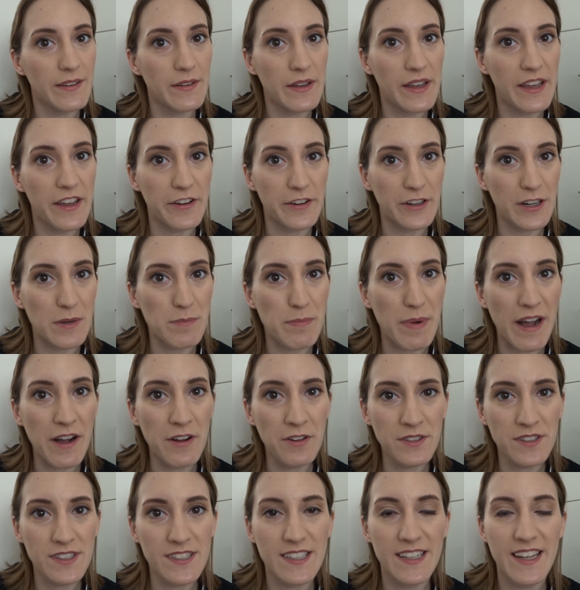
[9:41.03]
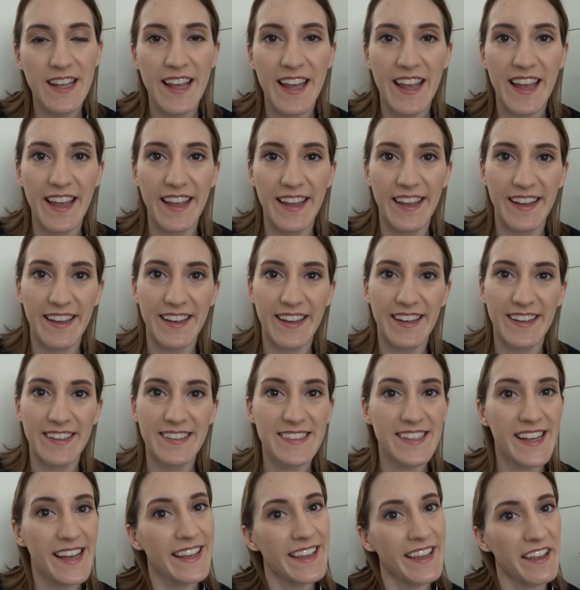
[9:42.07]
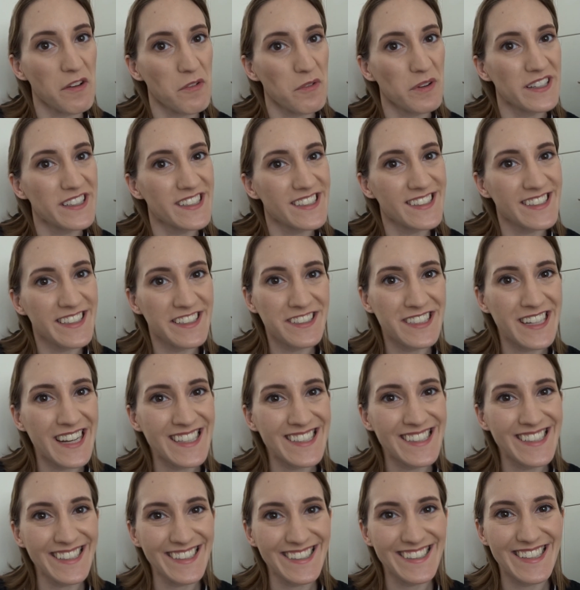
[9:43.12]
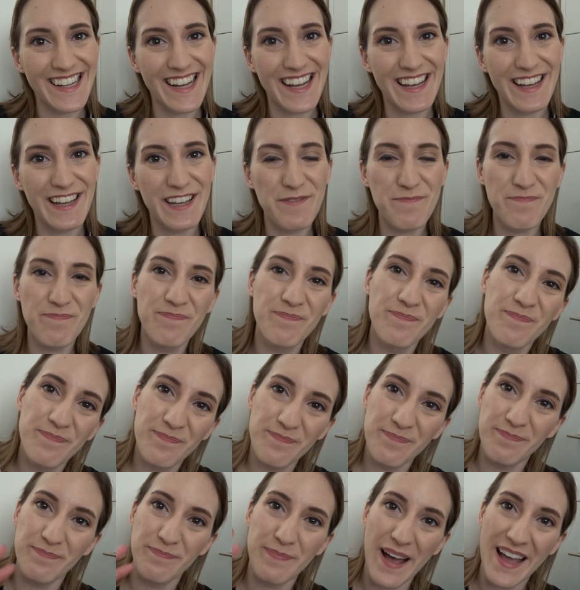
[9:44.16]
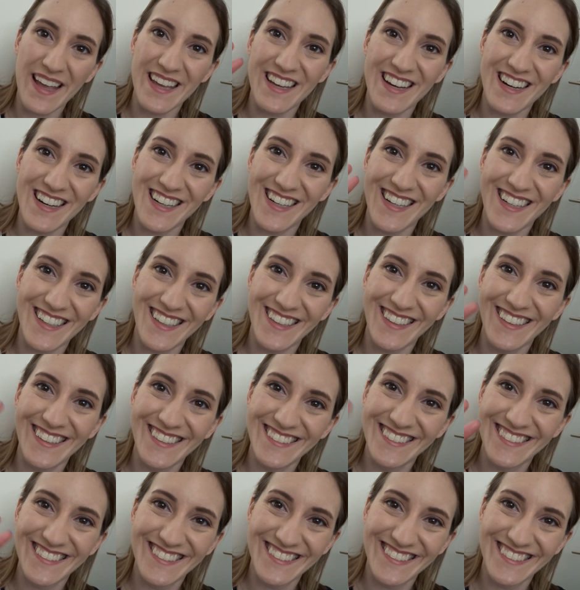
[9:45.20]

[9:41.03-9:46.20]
hear about, and I can't wait to see you guys next time. Bye, y'all.